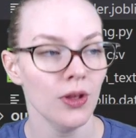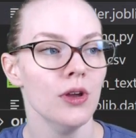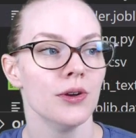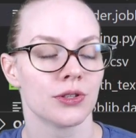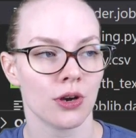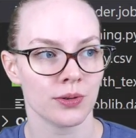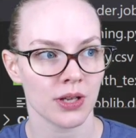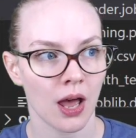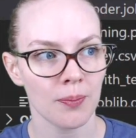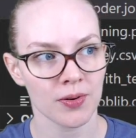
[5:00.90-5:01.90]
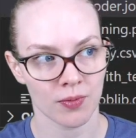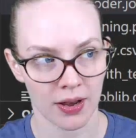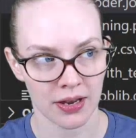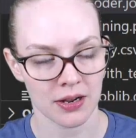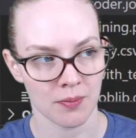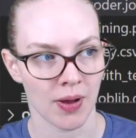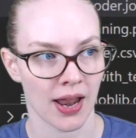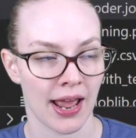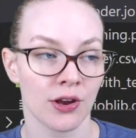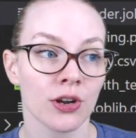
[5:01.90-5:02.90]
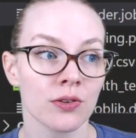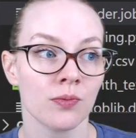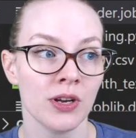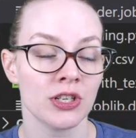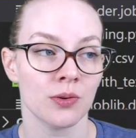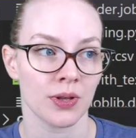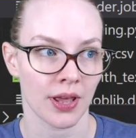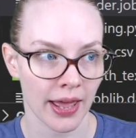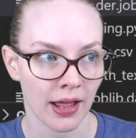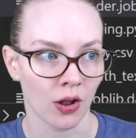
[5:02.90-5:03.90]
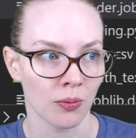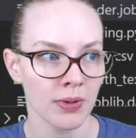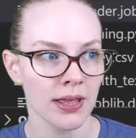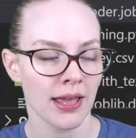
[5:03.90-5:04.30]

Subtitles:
So it was up and running, but I couldn't reach it with Helm,